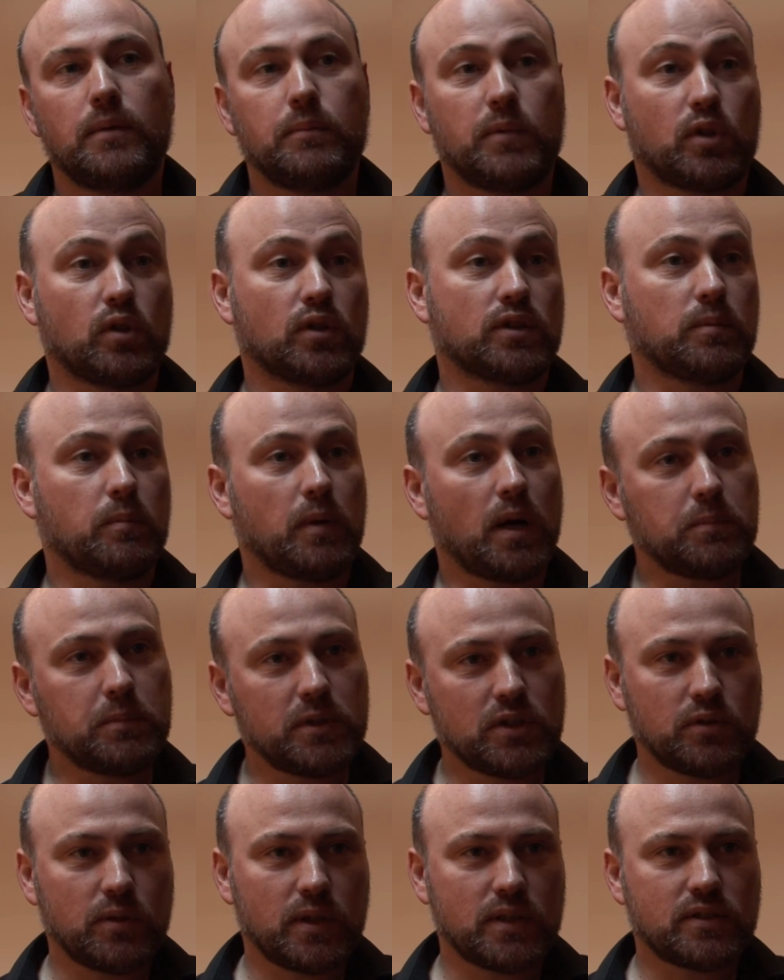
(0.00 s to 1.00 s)
Because there might
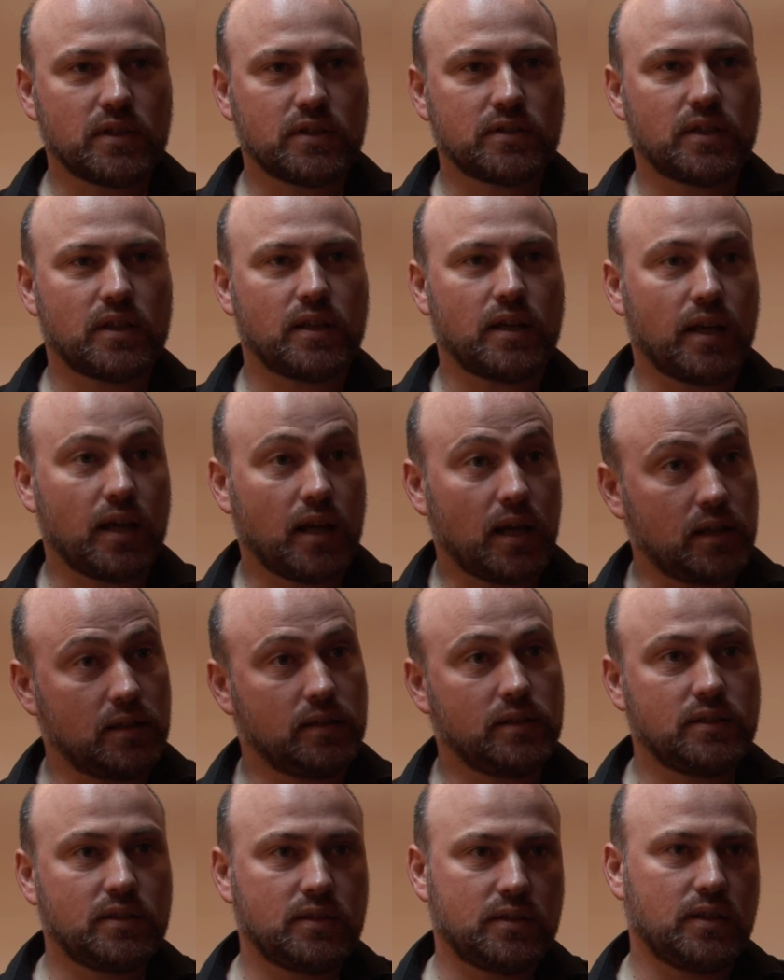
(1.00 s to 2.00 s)
be trainers that say, hey,
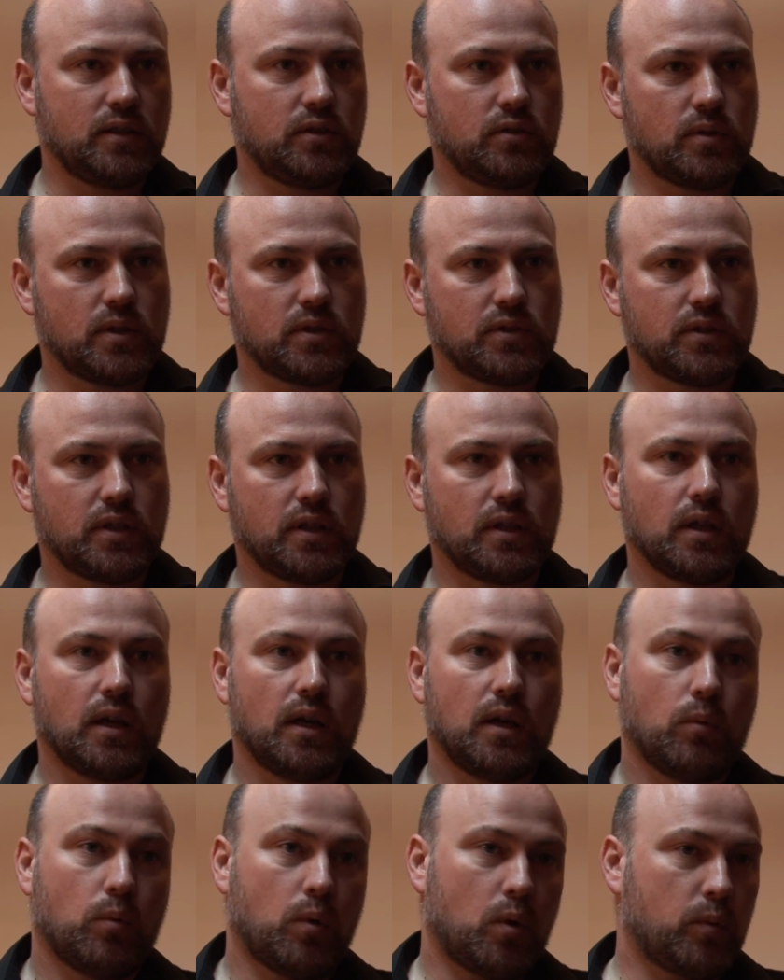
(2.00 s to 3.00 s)
this is interesting,
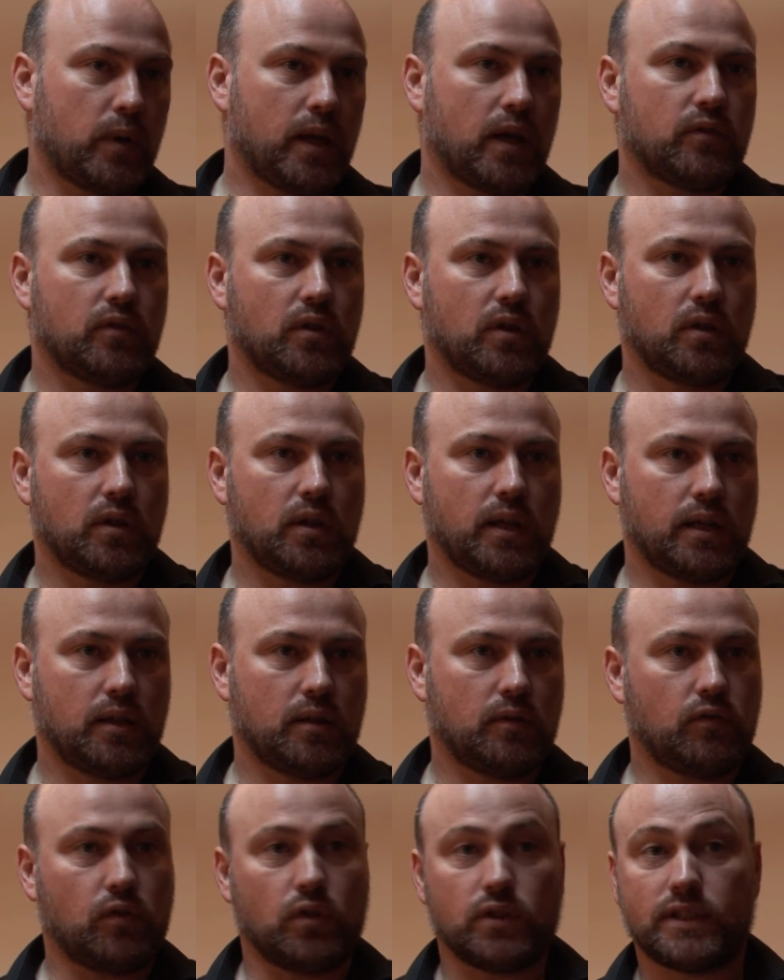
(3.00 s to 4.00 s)
what we have done
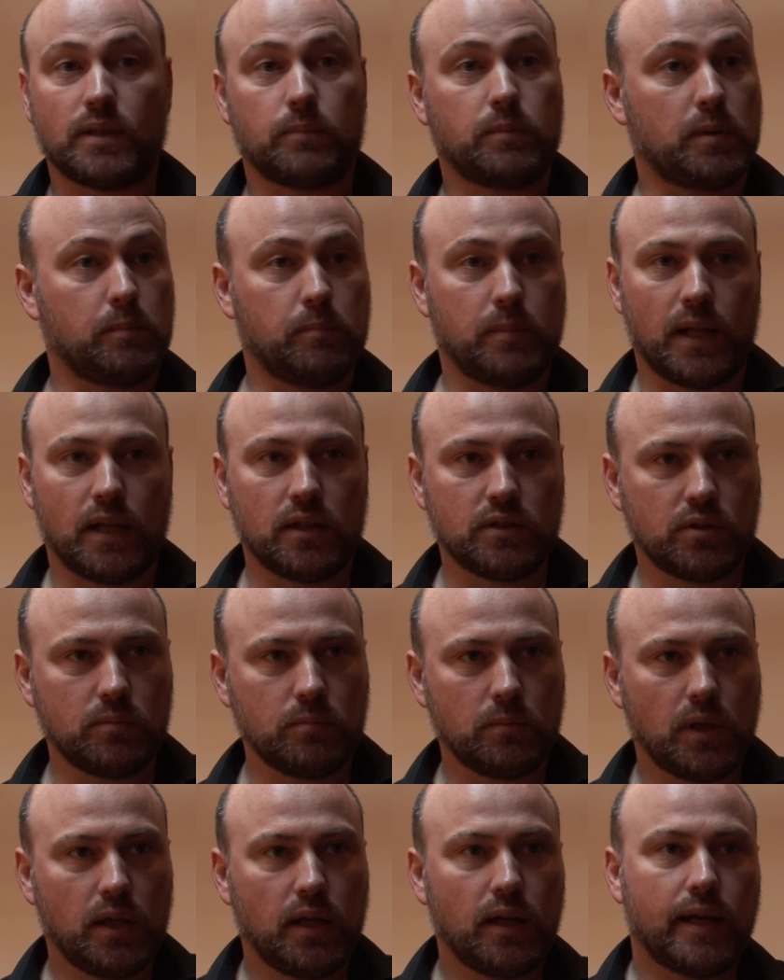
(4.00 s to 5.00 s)
in, for example, in
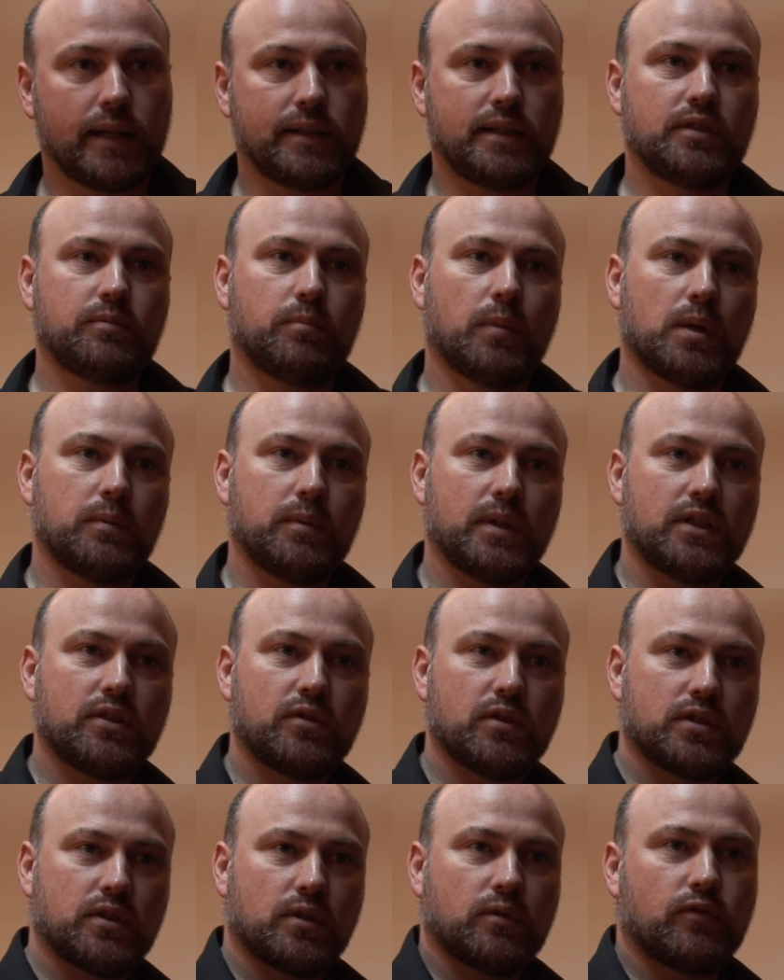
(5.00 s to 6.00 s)
Belgium, and this might be
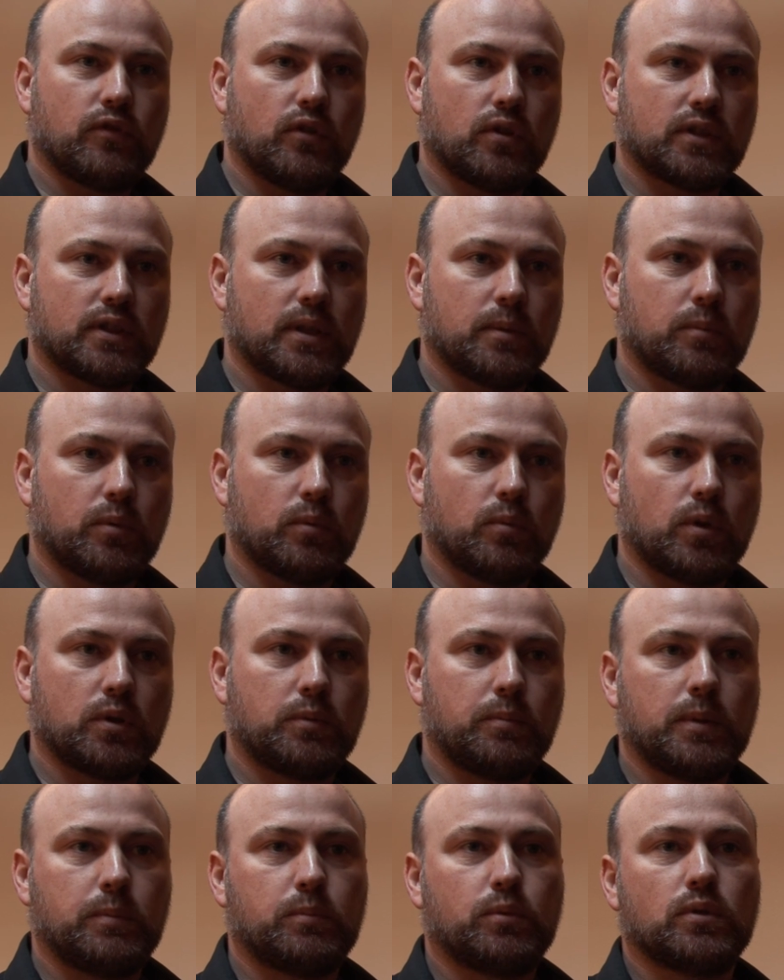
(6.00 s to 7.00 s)
interesting, for example,
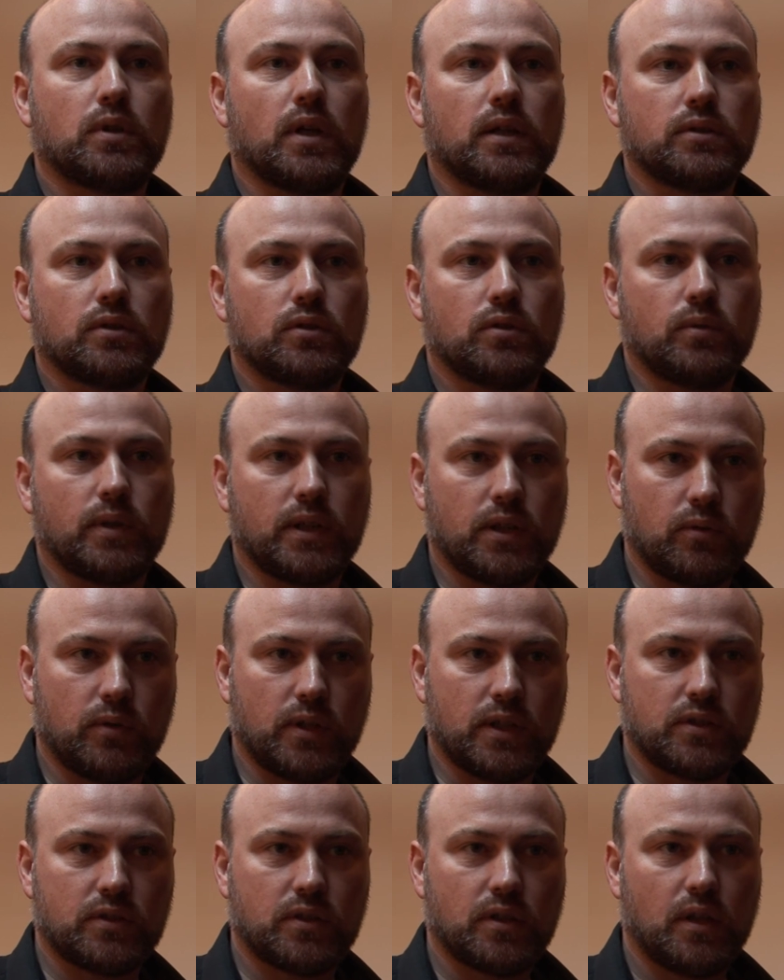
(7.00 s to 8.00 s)
what people would like to do in
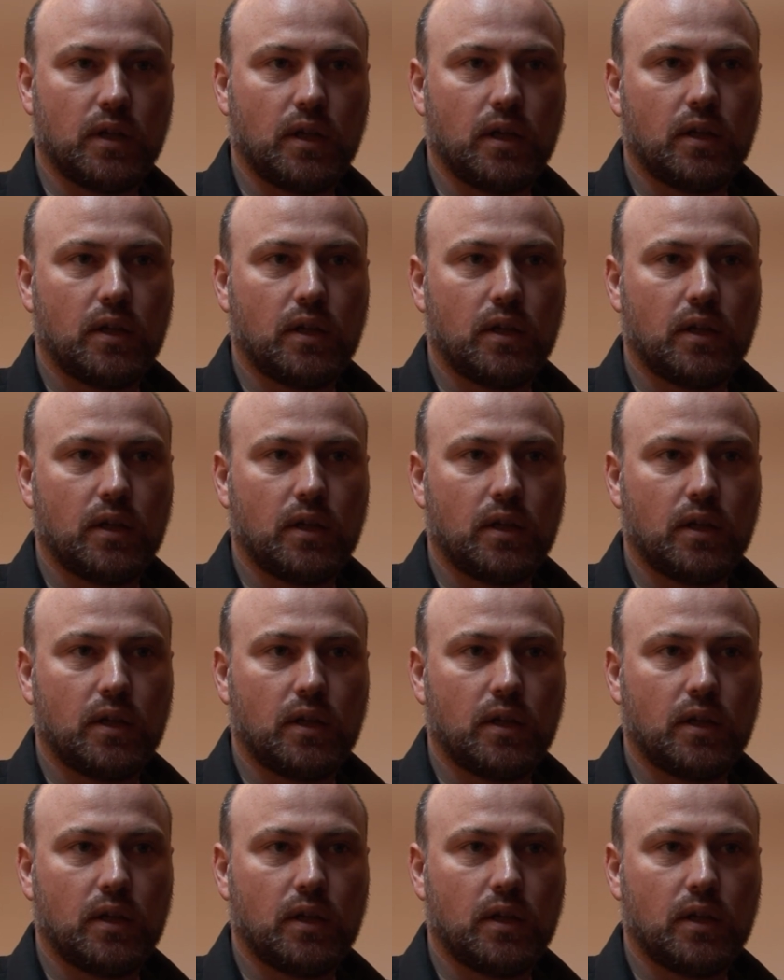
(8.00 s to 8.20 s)
Greece.